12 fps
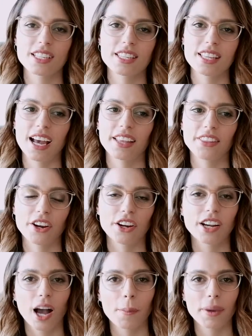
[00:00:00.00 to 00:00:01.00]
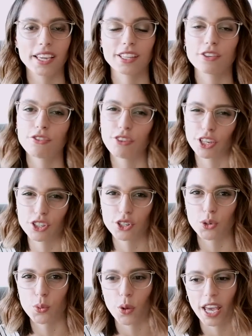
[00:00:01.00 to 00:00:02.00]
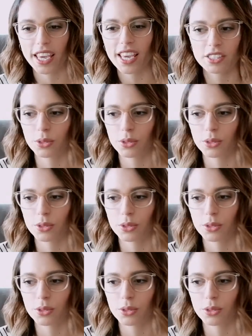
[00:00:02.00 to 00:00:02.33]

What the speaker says: is that they're coming in a fresher way.